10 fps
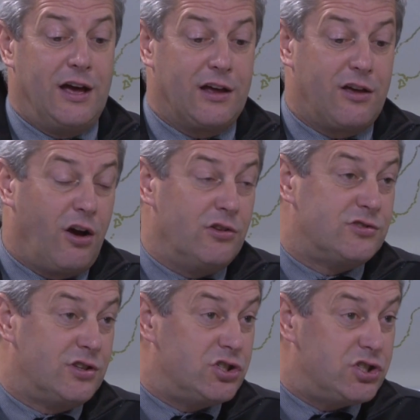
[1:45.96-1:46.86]

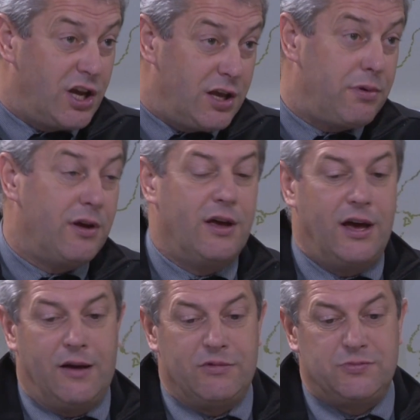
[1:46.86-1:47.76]
goats and sheep,
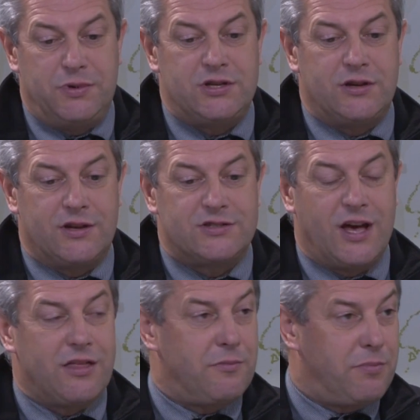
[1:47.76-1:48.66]
especially in the
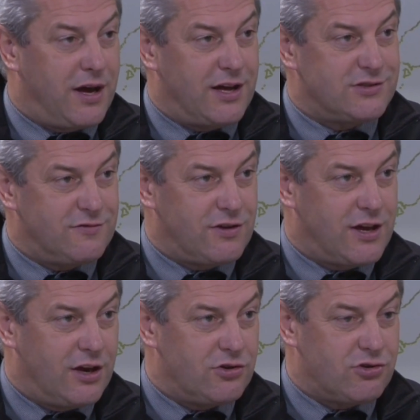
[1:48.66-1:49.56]
southern parts of the
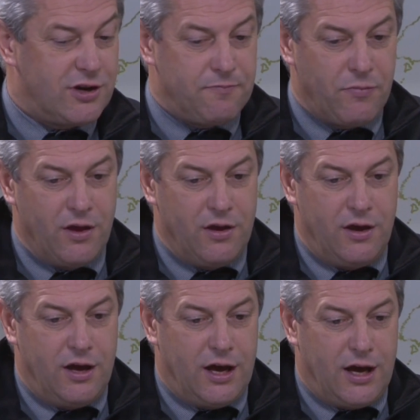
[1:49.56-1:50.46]
country,
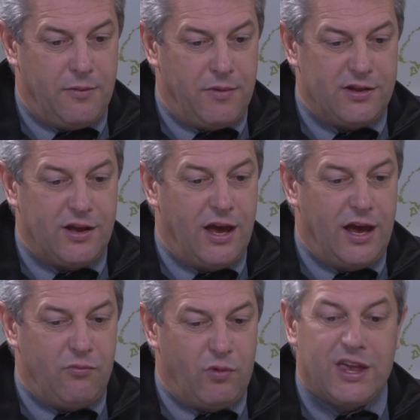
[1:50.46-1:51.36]
and
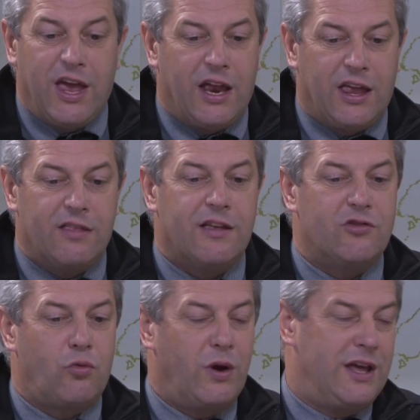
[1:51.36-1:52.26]
we can get
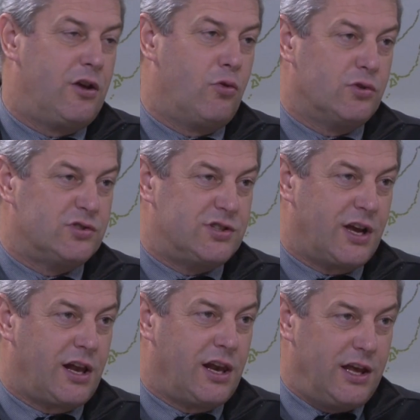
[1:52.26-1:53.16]
these weak or
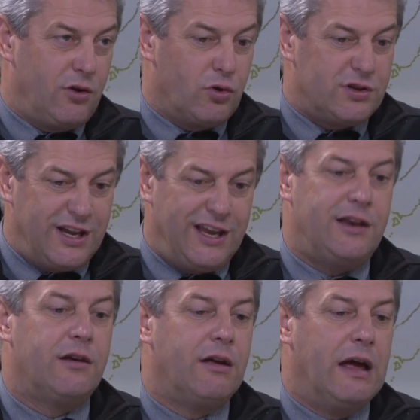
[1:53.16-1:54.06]
sickly or
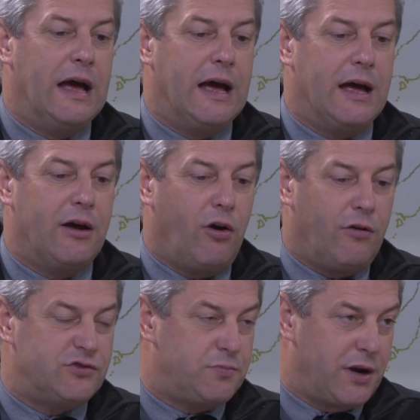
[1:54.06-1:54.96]
dead
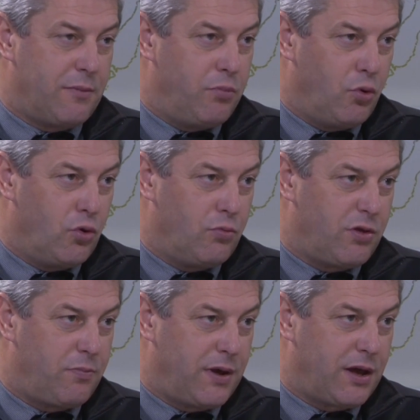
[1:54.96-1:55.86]
offspring born
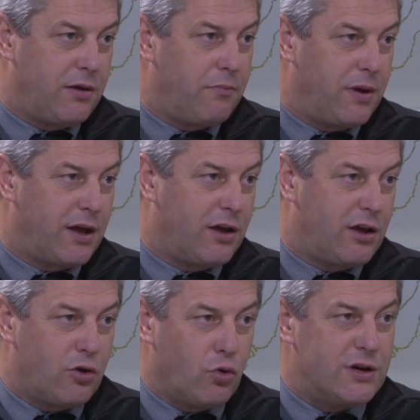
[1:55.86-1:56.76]
with big
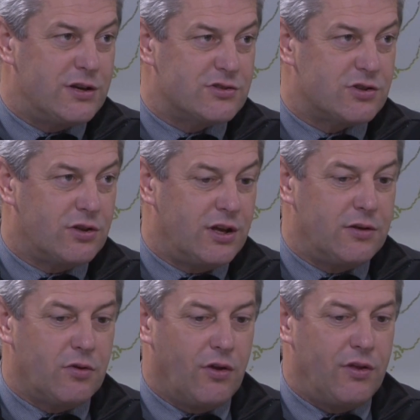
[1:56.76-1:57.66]
goiters
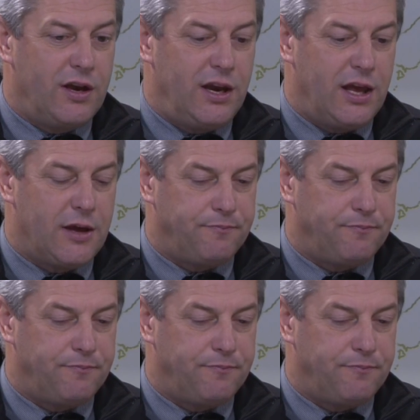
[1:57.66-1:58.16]
on their neck.